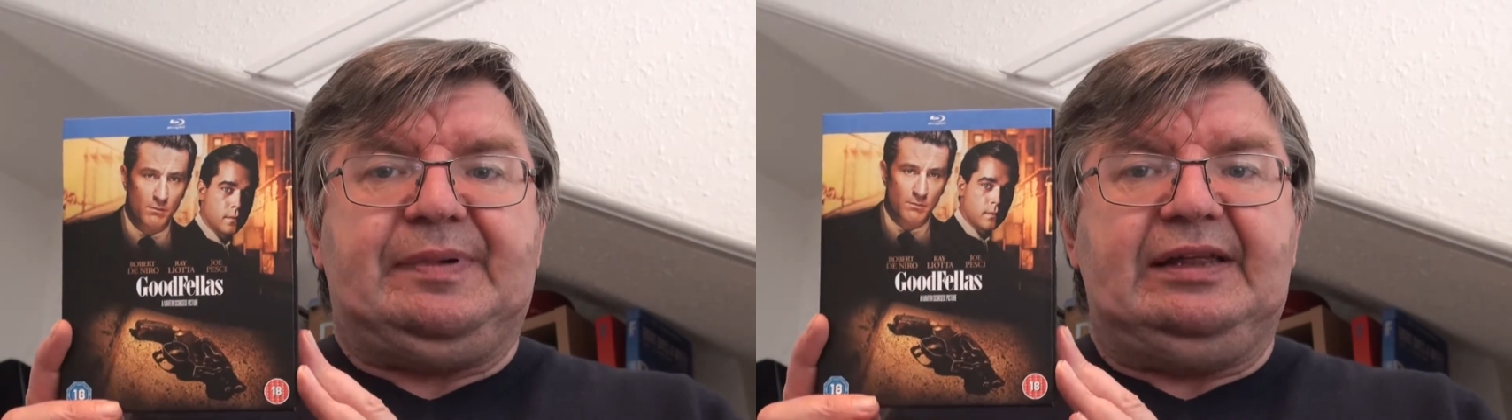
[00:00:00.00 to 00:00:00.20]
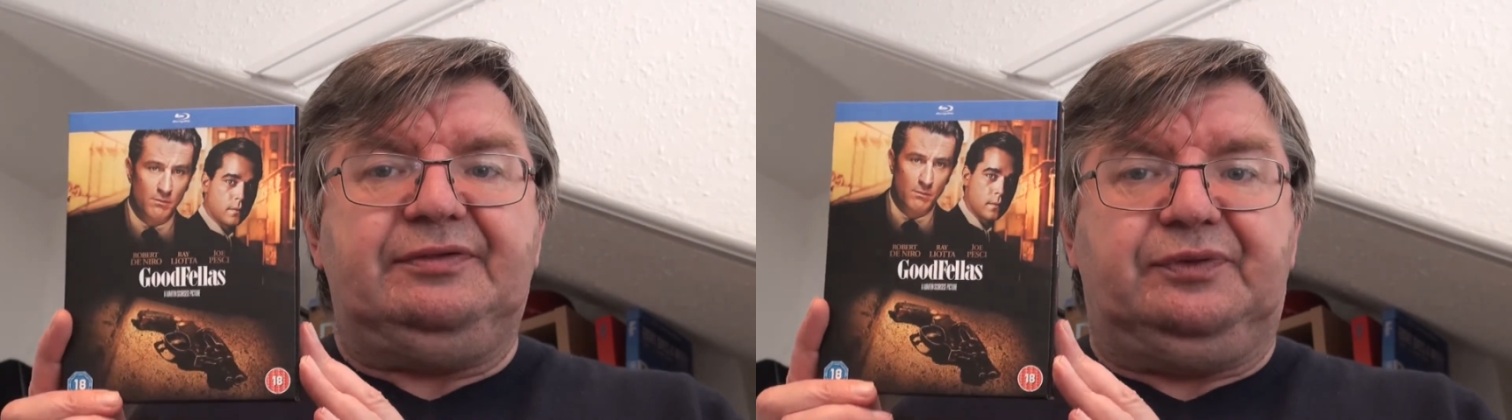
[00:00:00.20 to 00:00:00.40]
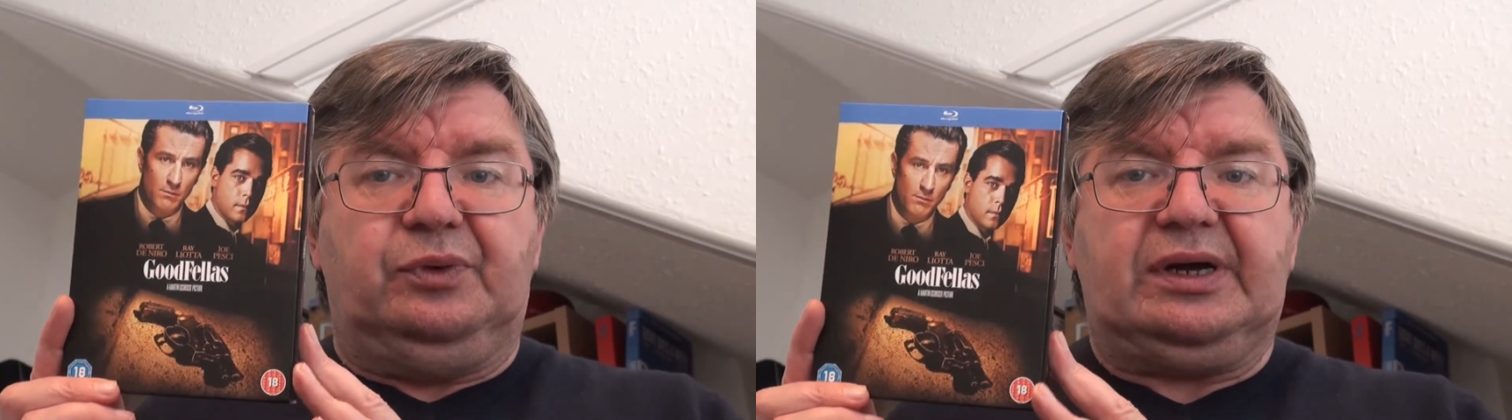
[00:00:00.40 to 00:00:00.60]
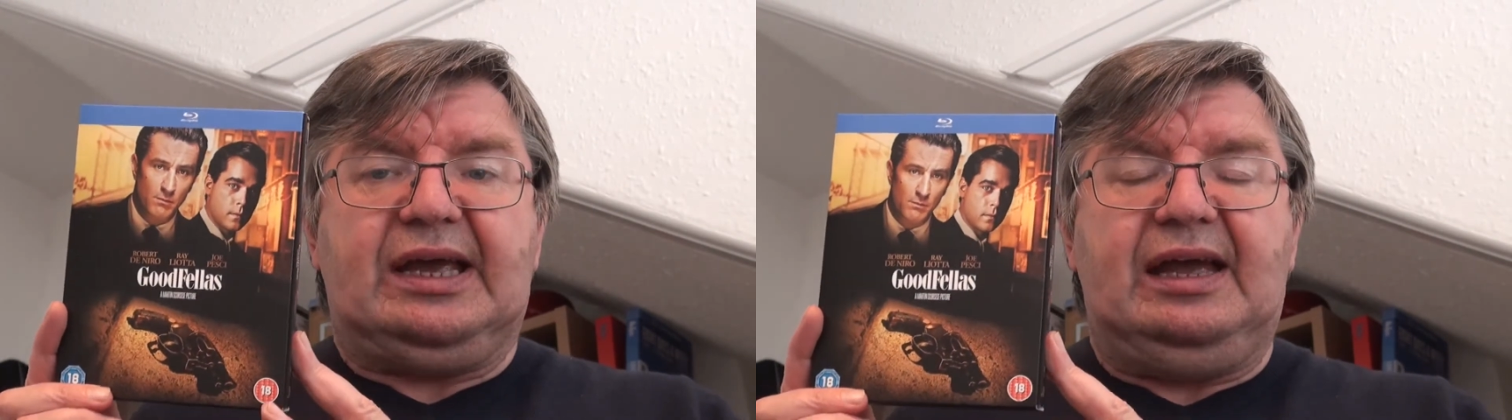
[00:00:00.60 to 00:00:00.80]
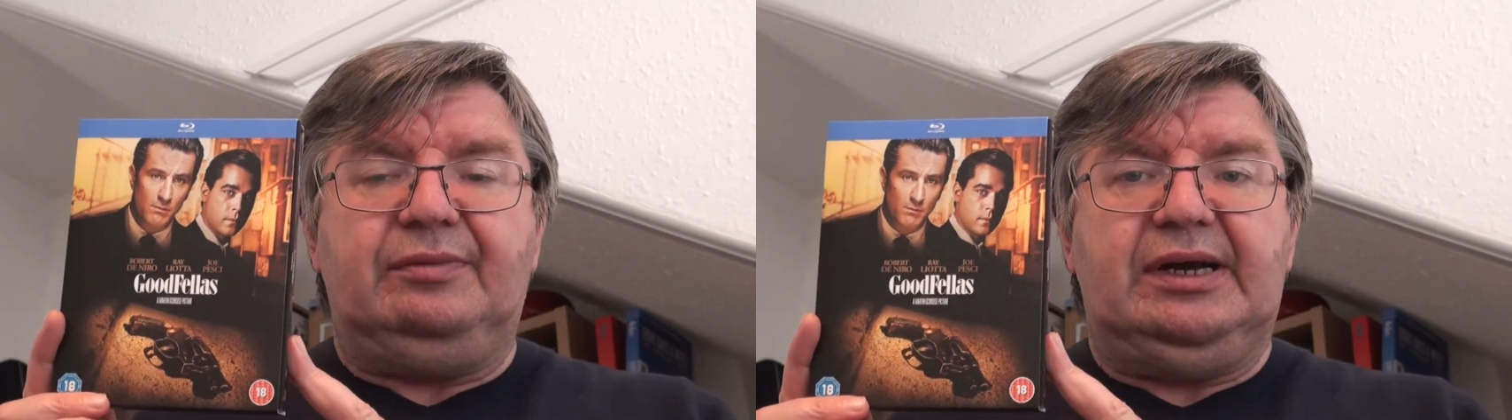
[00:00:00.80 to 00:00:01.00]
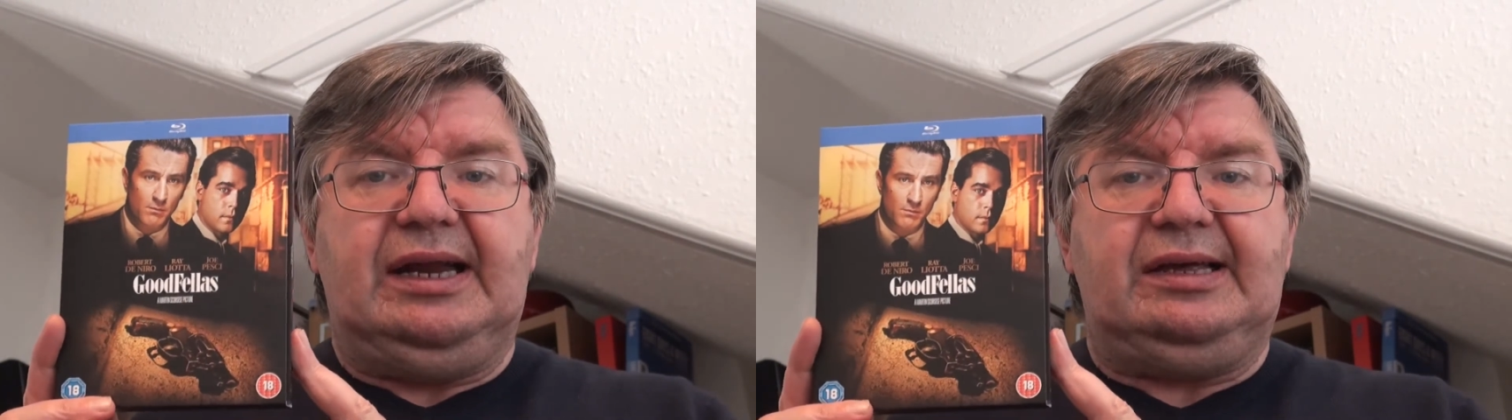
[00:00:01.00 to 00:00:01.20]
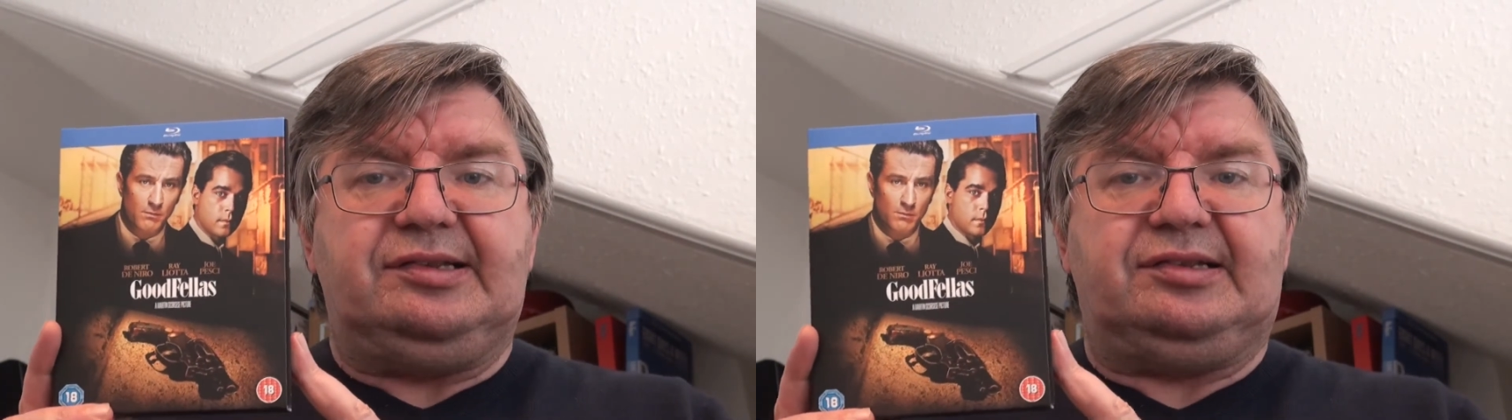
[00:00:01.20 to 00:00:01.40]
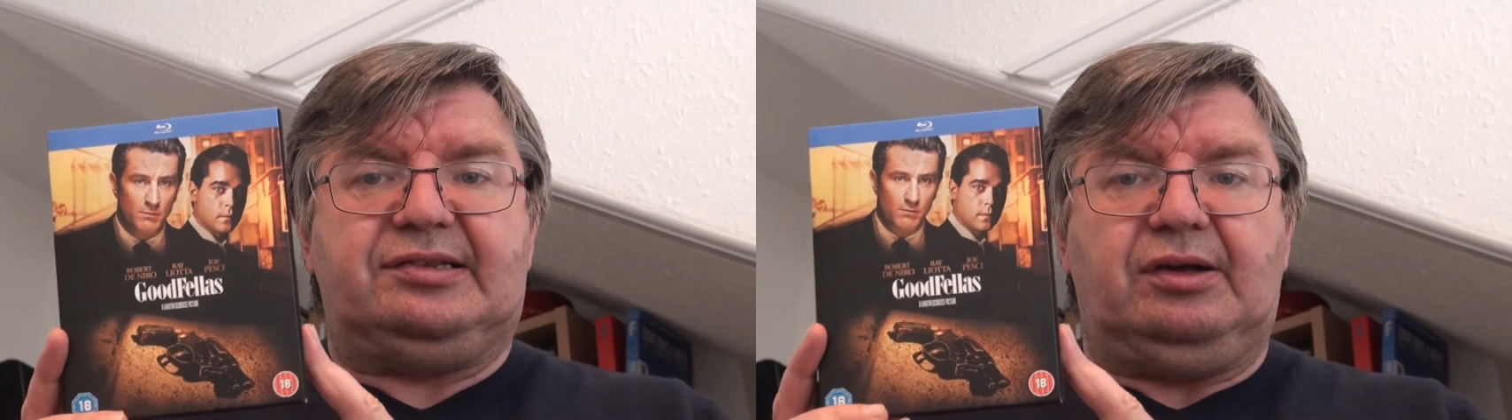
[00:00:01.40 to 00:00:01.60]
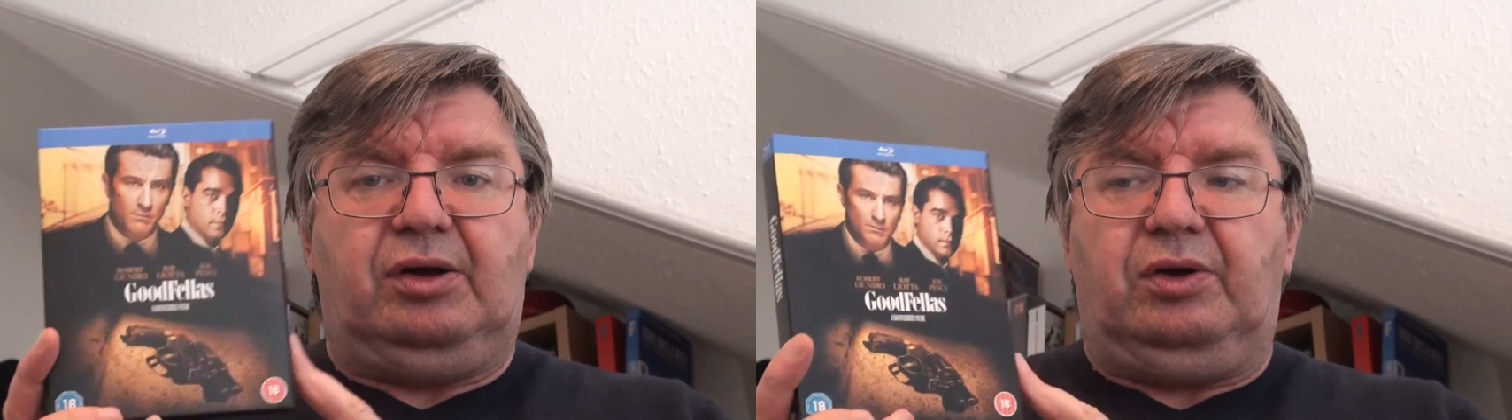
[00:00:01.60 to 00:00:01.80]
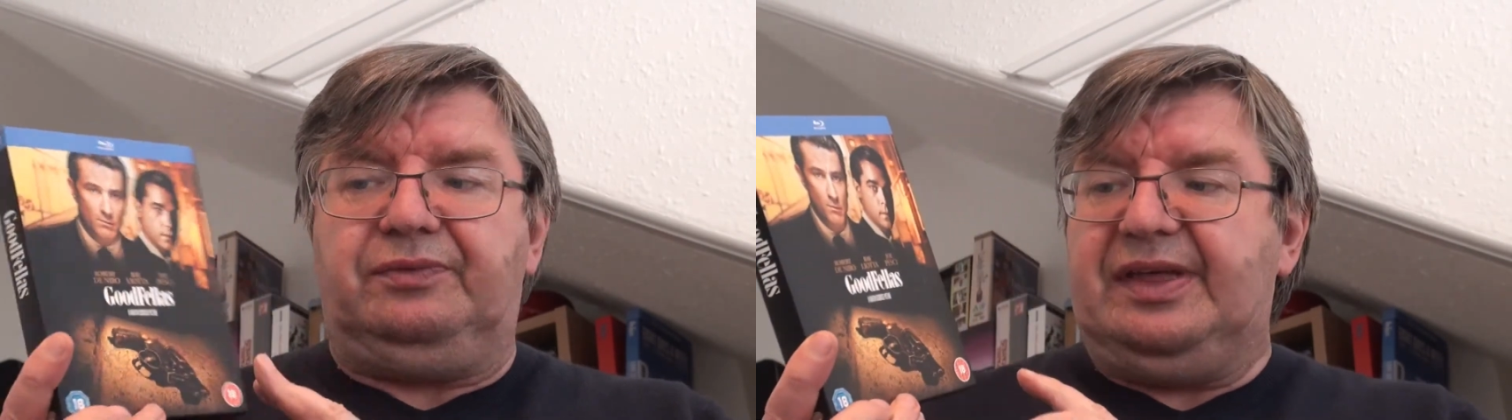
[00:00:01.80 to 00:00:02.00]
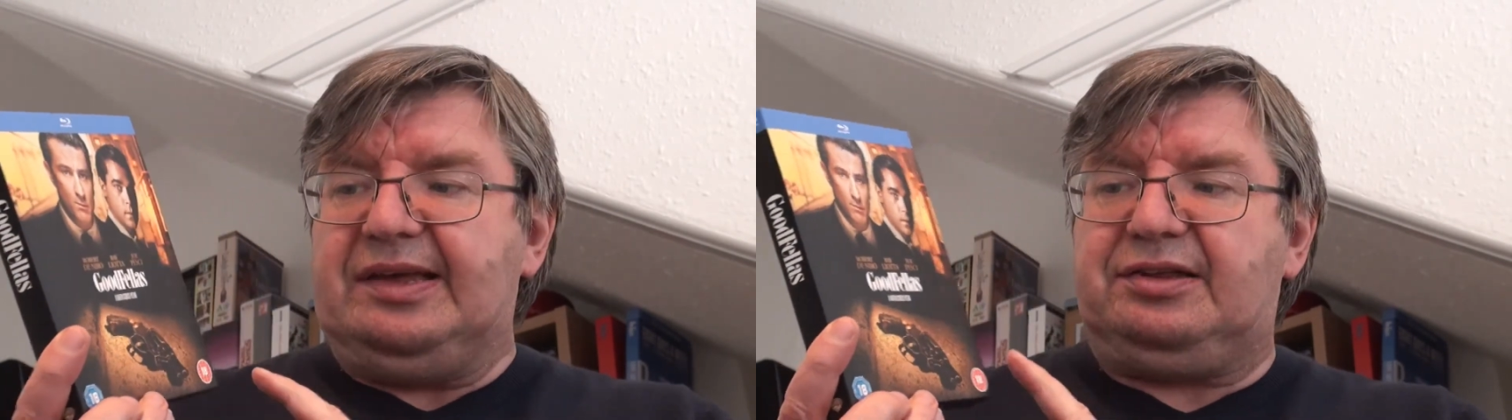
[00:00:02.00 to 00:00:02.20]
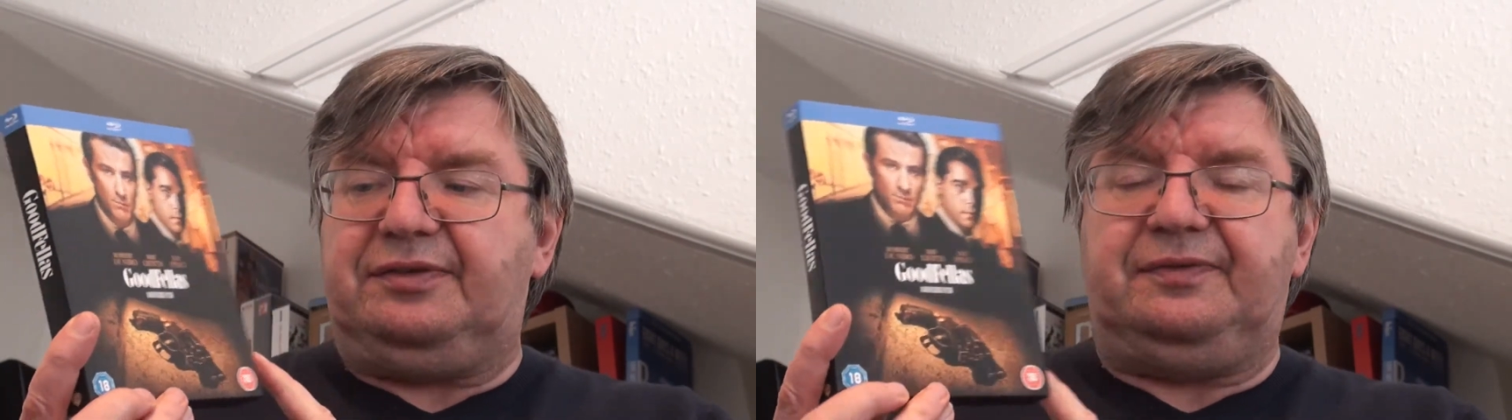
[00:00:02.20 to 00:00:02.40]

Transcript: by the 4K release of this